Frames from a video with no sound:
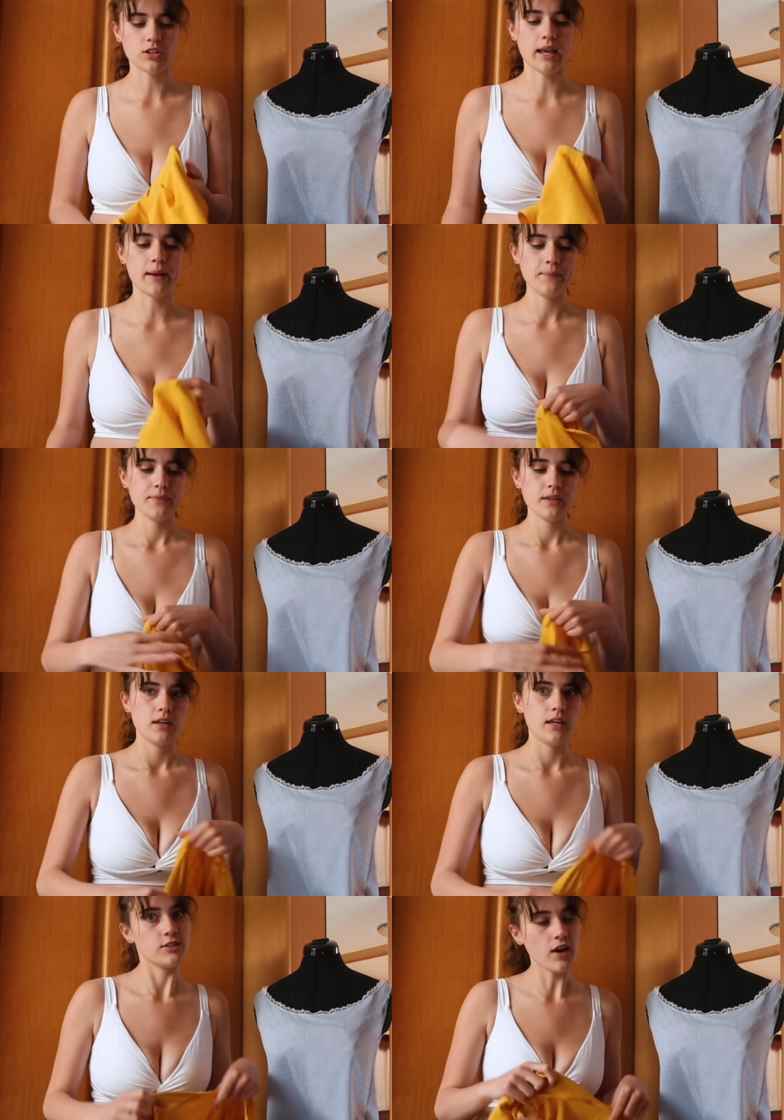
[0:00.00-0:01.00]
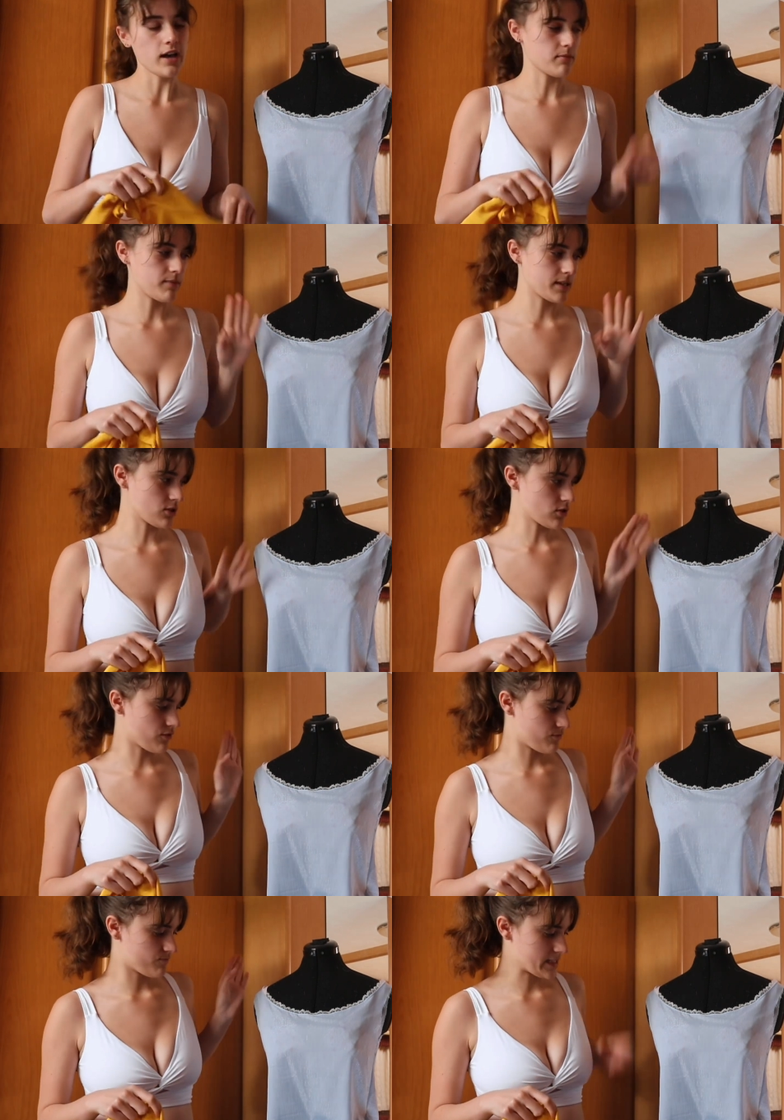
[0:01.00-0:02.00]
Like, it's fine, but because I don't
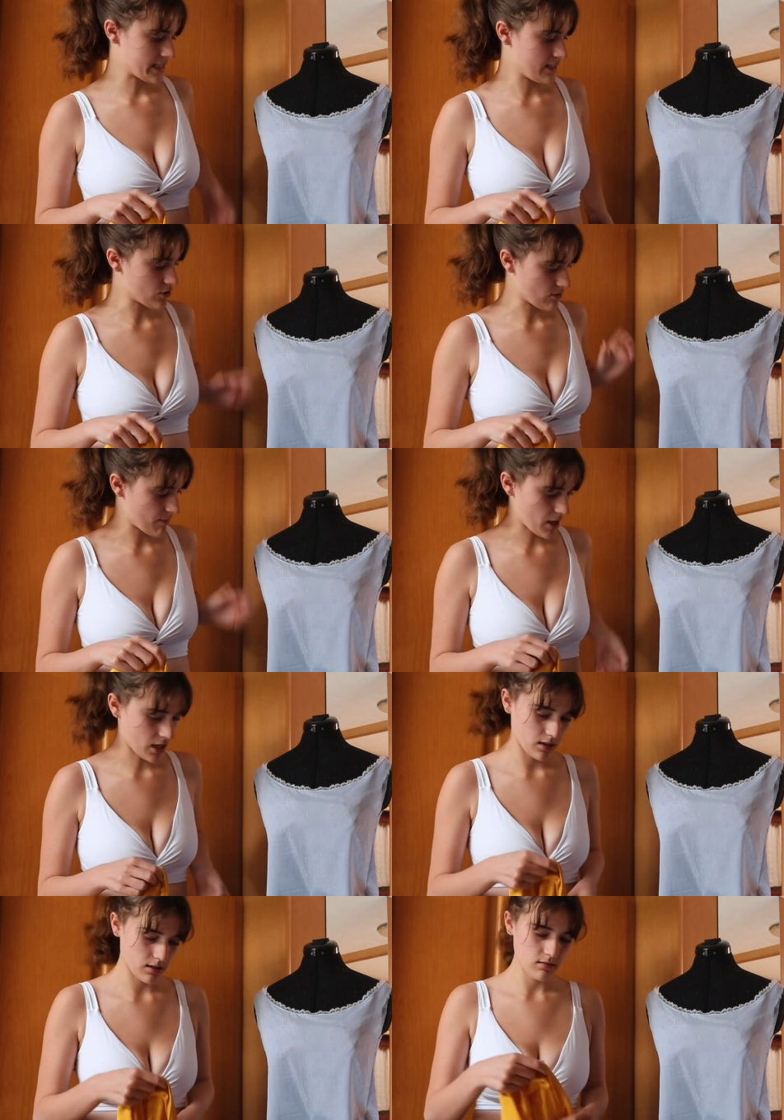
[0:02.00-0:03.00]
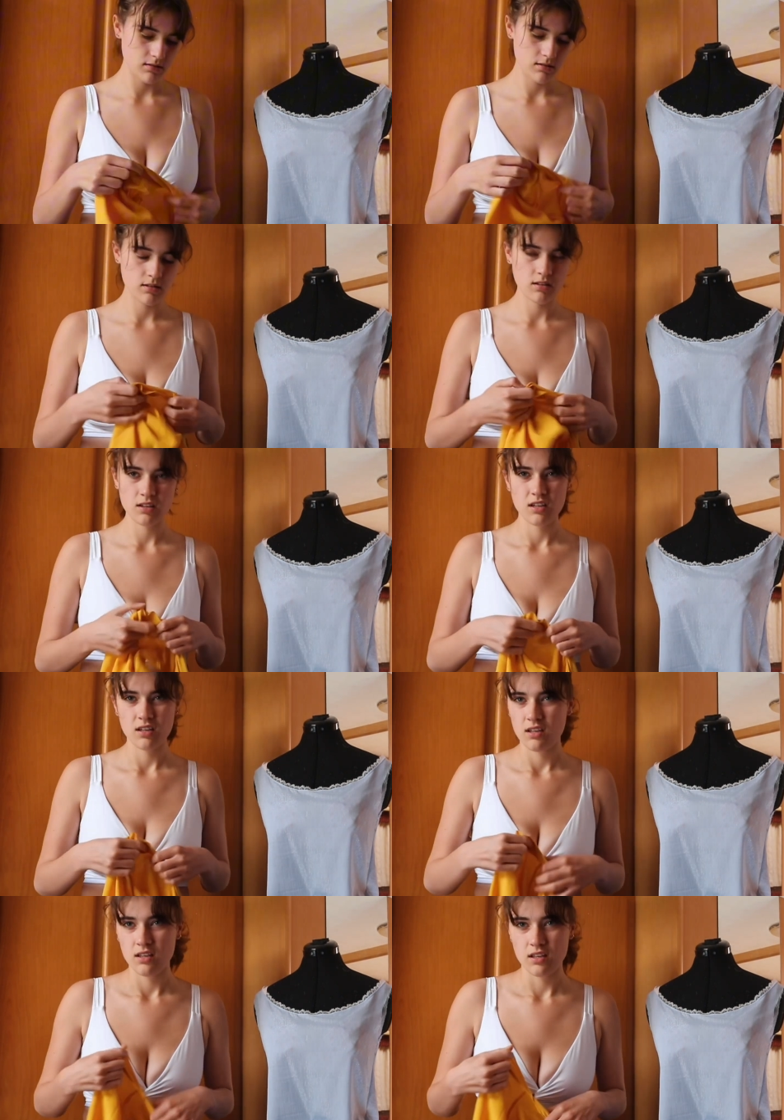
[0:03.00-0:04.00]
have sleeves on my mannequin,
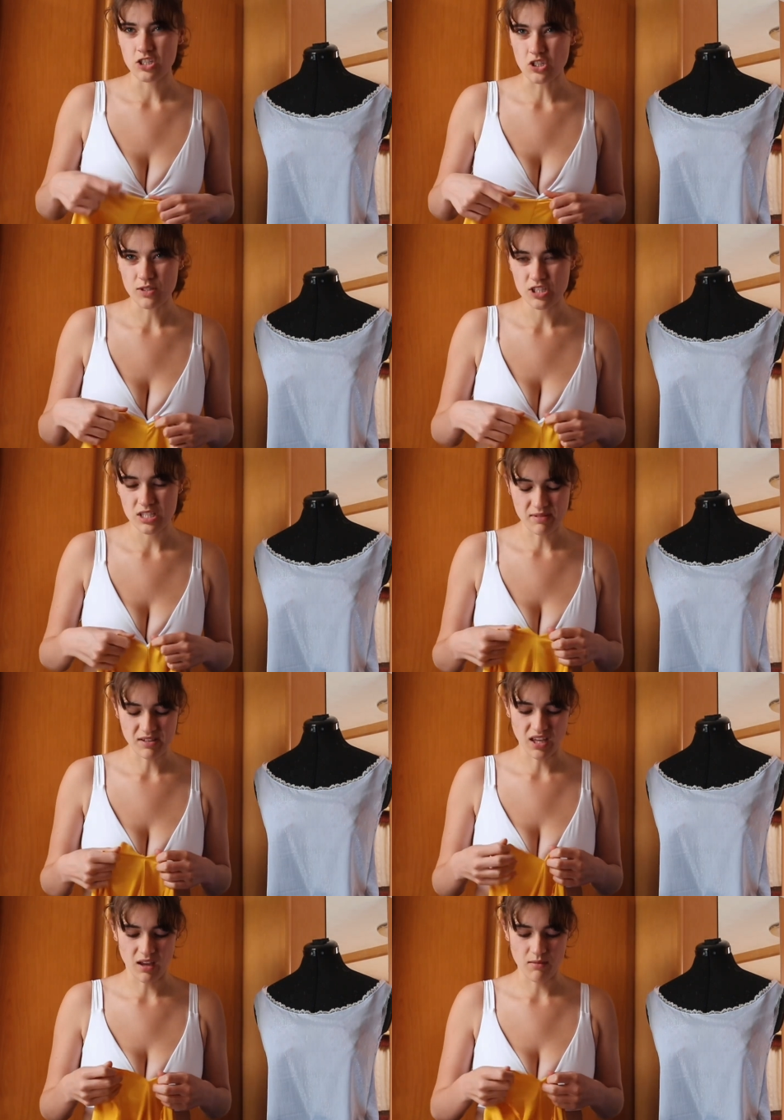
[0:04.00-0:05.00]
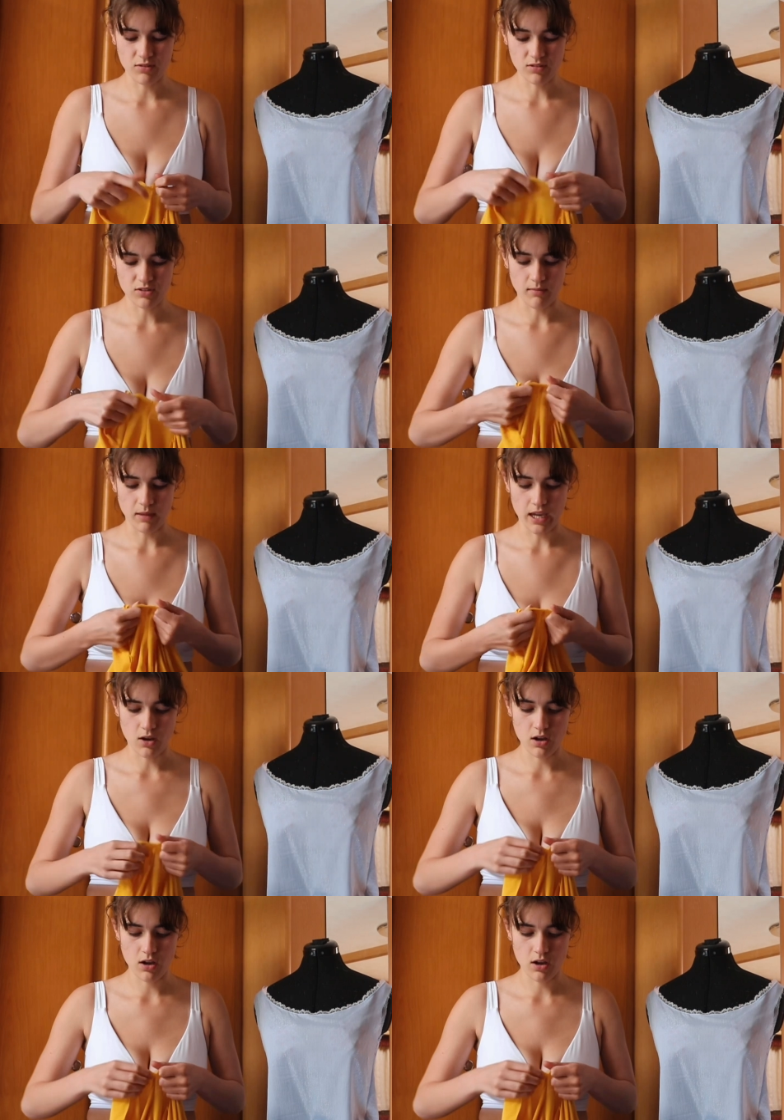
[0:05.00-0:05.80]
it's always just a bit of a gamble, so I'm like,